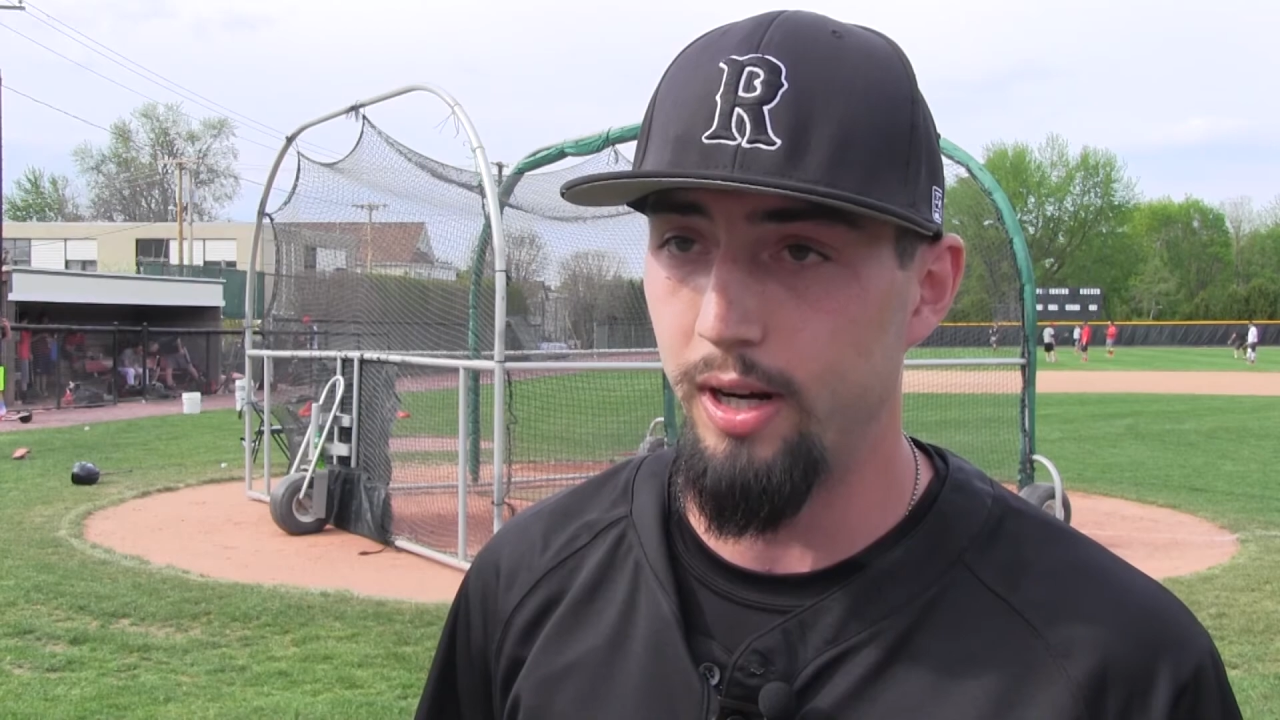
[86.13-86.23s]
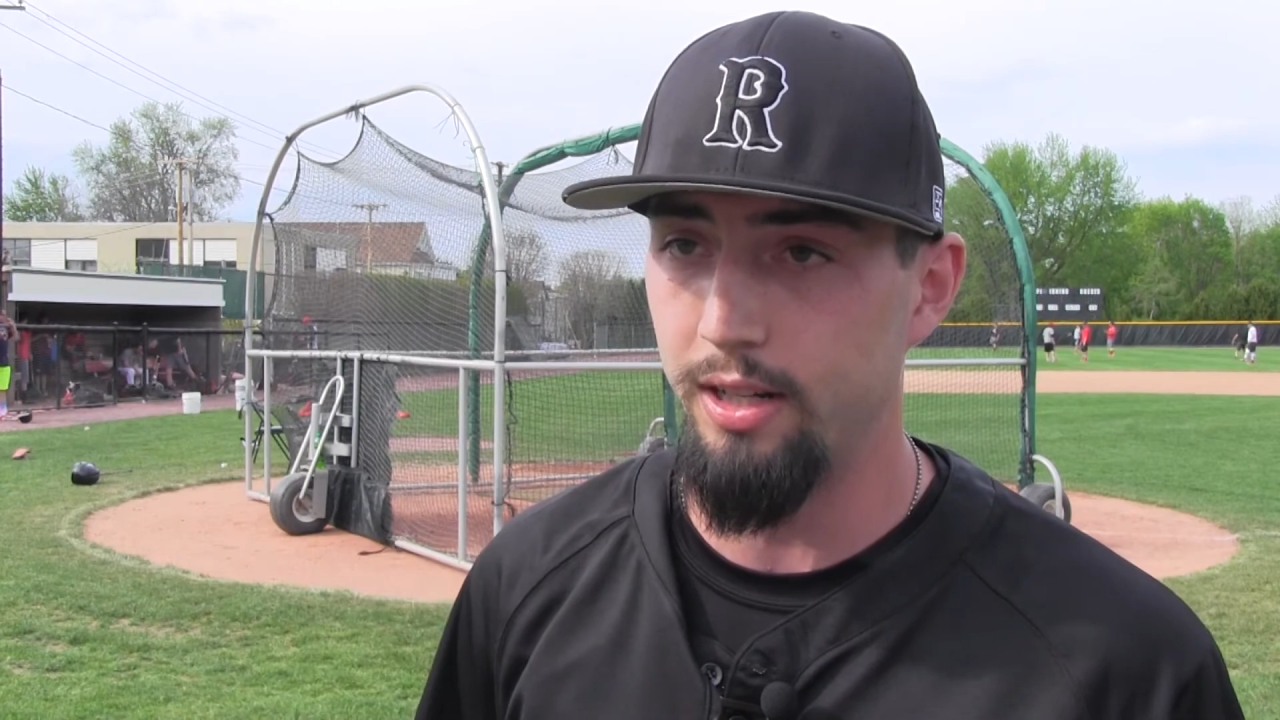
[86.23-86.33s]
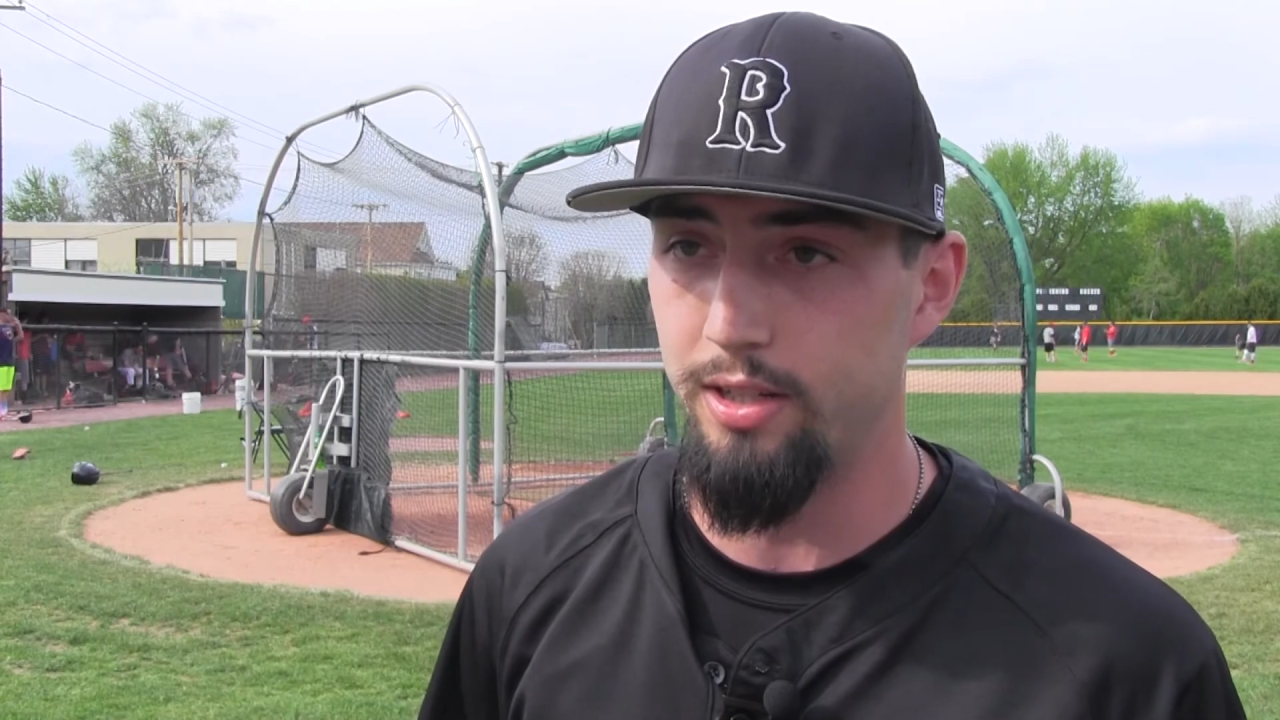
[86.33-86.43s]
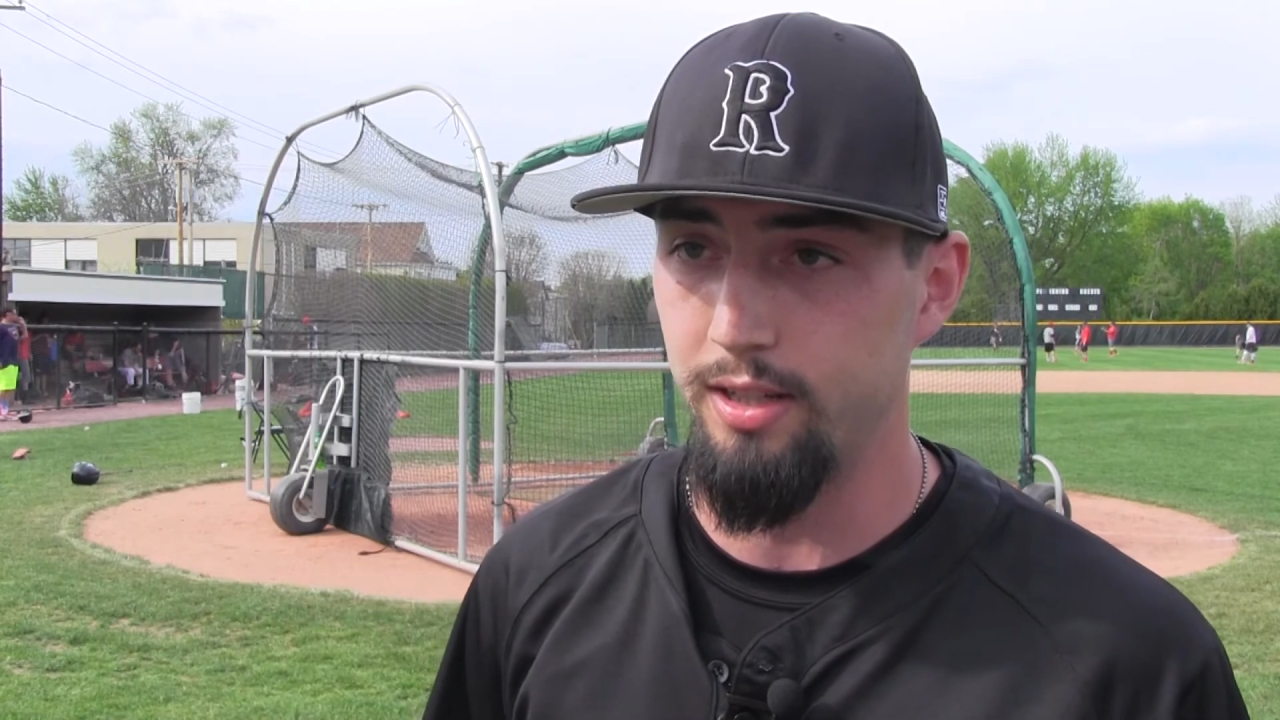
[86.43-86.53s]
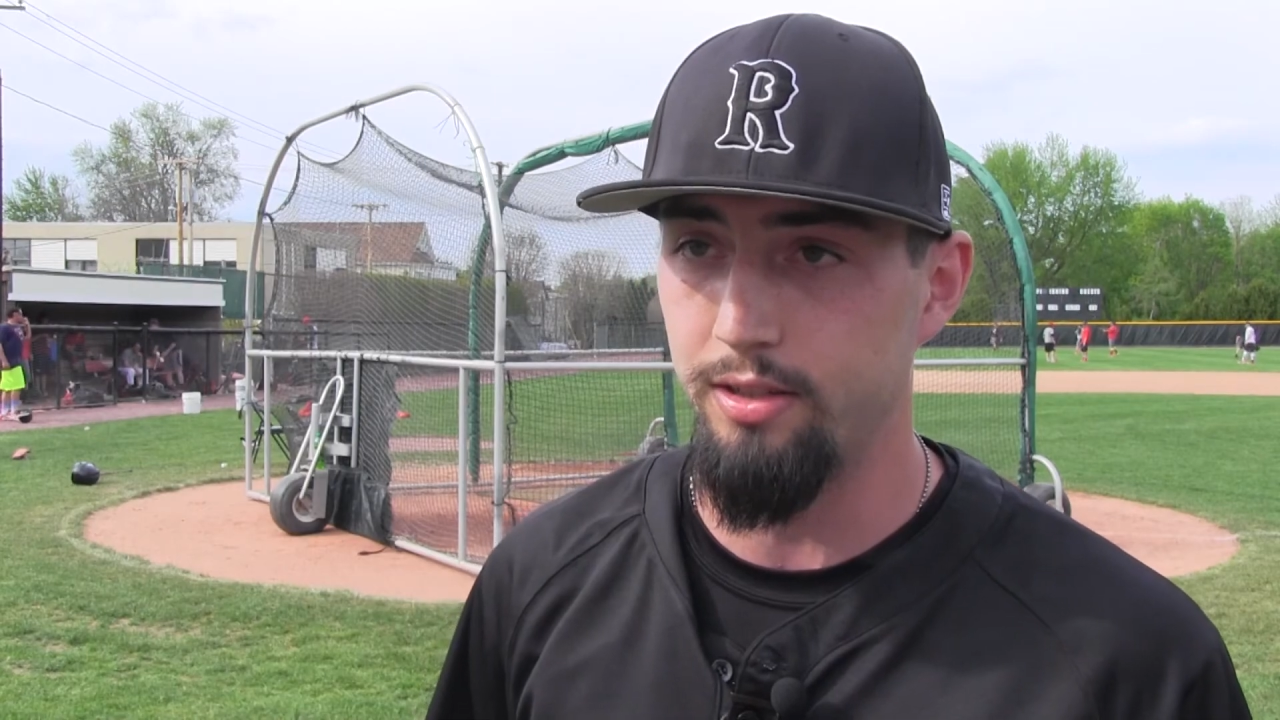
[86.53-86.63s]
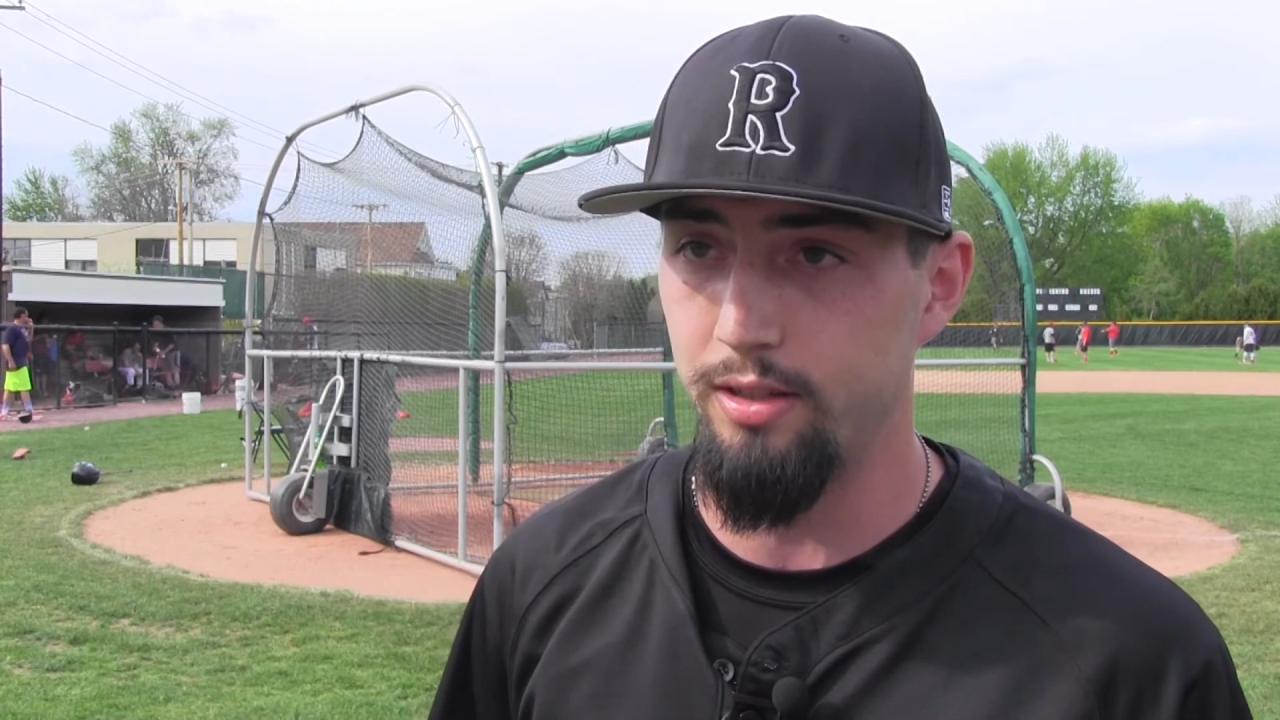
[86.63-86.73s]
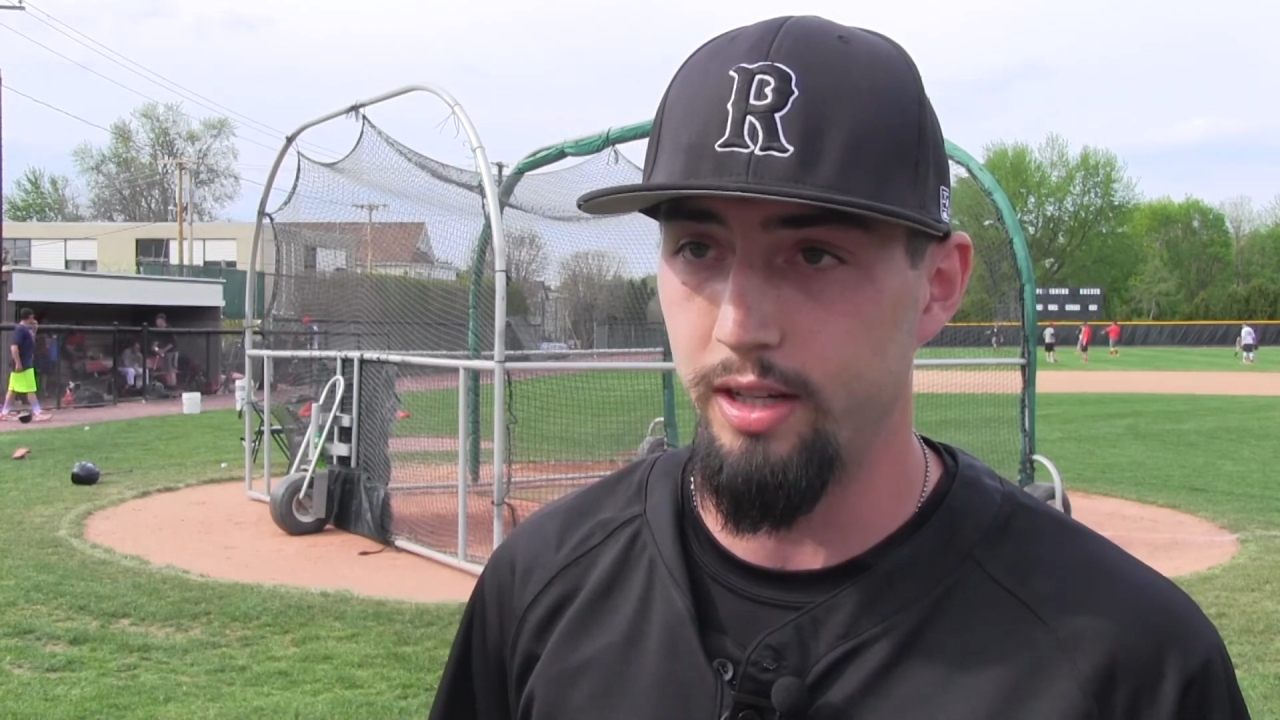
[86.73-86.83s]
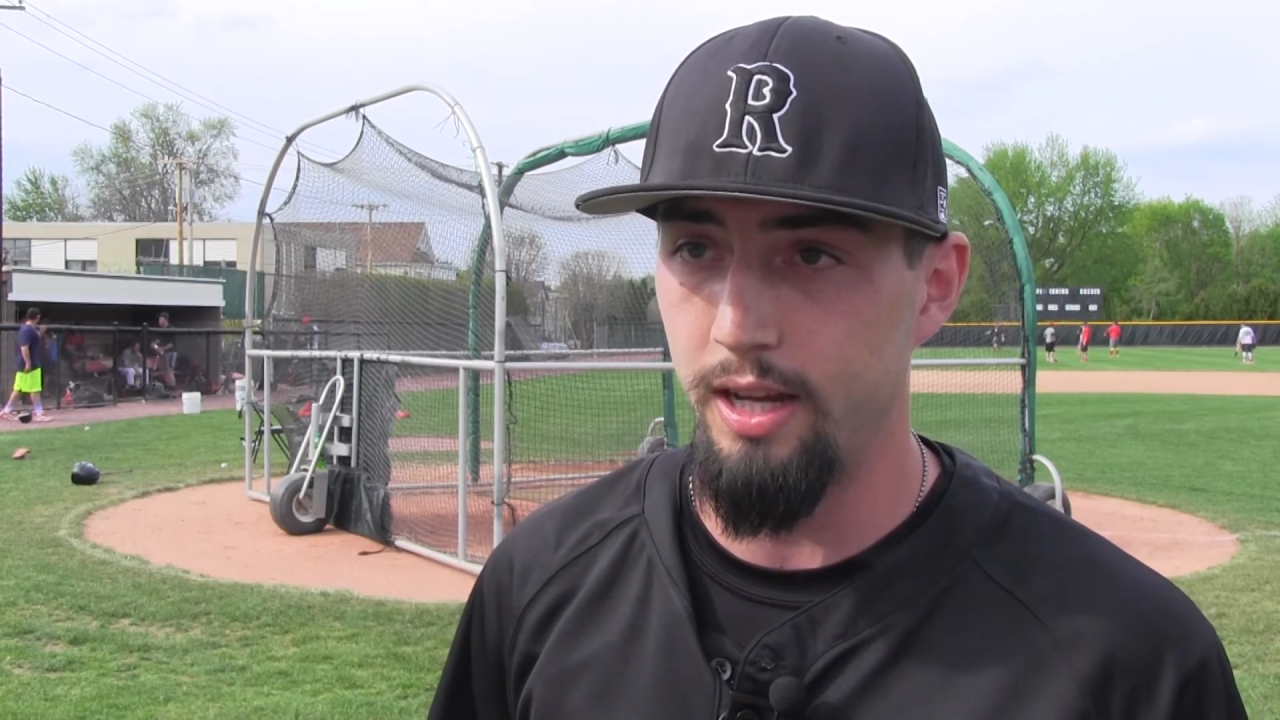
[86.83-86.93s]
Rochester